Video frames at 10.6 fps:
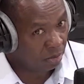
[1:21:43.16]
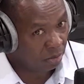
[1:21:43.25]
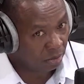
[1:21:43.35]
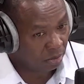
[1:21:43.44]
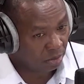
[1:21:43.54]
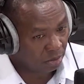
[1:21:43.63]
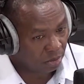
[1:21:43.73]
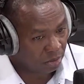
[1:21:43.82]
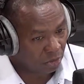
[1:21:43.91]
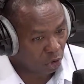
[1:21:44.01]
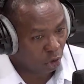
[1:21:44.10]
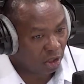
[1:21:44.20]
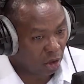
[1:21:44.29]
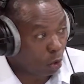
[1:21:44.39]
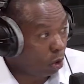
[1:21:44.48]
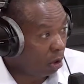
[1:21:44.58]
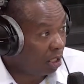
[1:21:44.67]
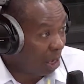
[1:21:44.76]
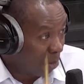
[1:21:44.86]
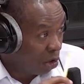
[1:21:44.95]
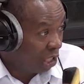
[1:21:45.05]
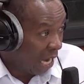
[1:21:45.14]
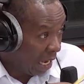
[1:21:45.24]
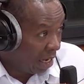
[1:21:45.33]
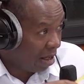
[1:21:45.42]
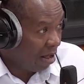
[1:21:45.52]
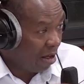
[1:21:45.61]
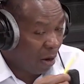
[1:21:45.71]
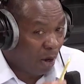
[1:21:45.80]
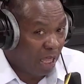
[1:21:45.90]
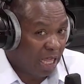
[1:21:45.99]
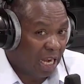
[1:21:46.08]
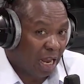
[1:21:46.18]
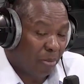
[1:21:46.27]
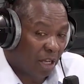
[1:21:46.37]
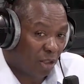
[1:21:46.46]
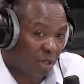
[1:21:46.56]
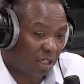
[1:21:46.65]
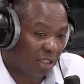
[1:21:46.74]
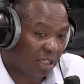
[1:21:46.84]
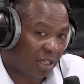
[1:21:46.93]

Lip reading: to double check whether the number is making sense.